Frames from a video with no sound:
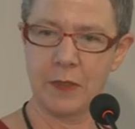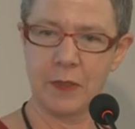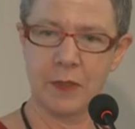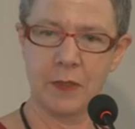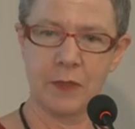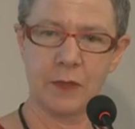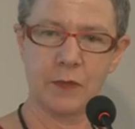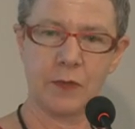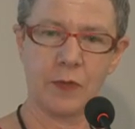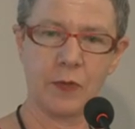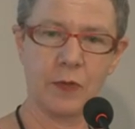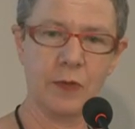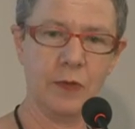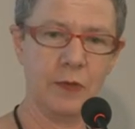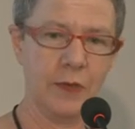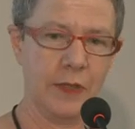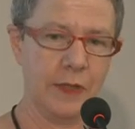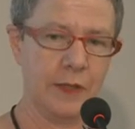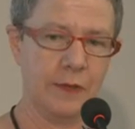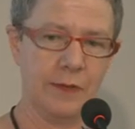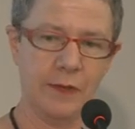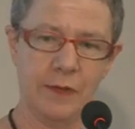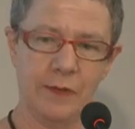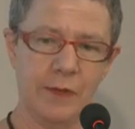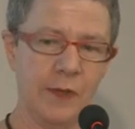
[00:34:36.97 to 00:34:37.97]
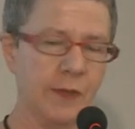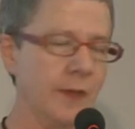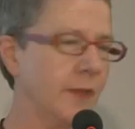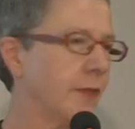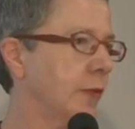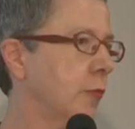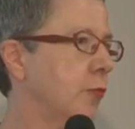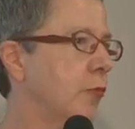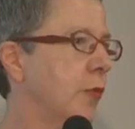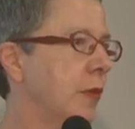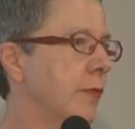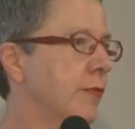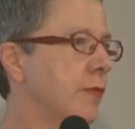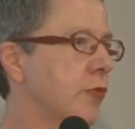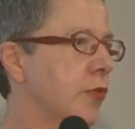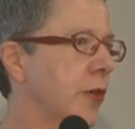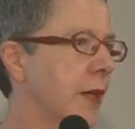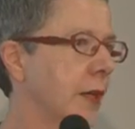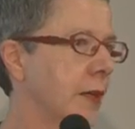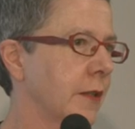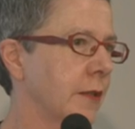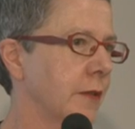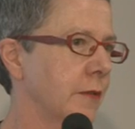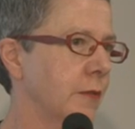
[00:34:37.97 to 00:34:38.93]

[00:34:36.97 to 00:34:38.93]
So this is a ref tracker.